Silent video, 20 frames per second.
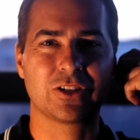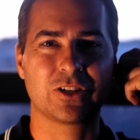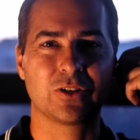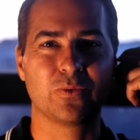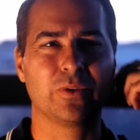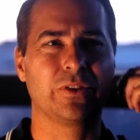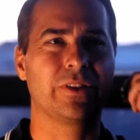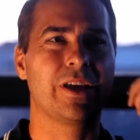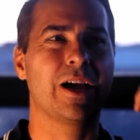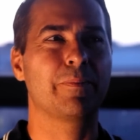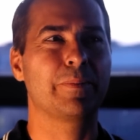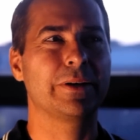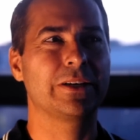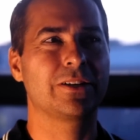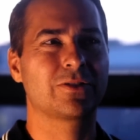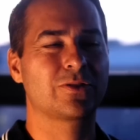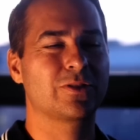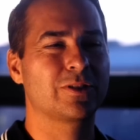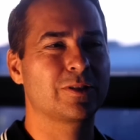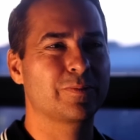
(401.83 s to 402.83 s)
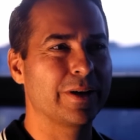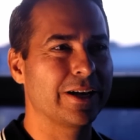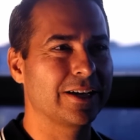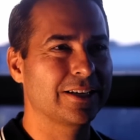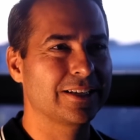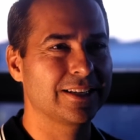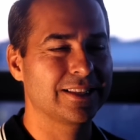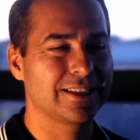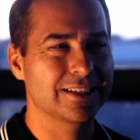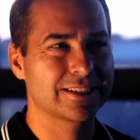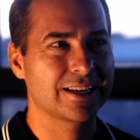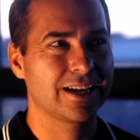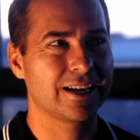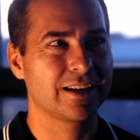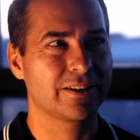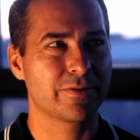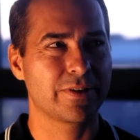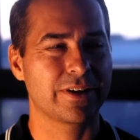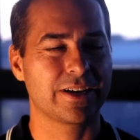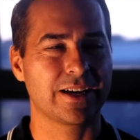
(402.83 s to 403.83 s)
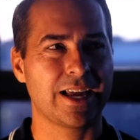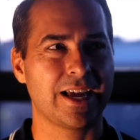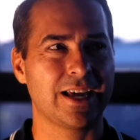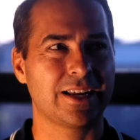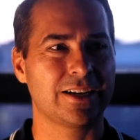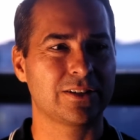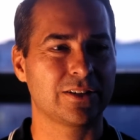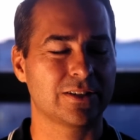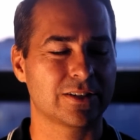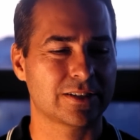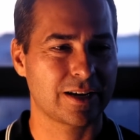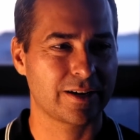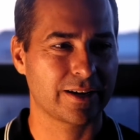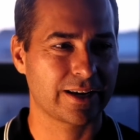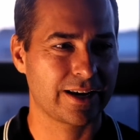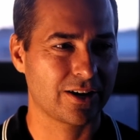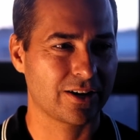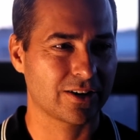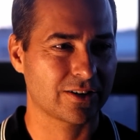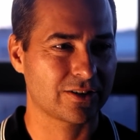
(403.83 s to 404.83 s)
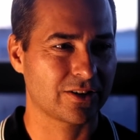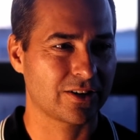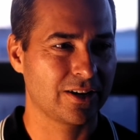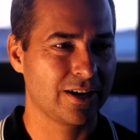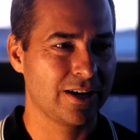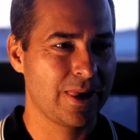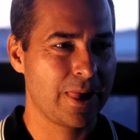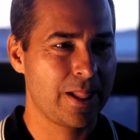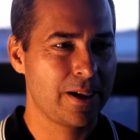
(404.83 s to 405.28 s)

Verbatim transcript: She will not be disrespected, this kind of uh, attitude, this kind of character.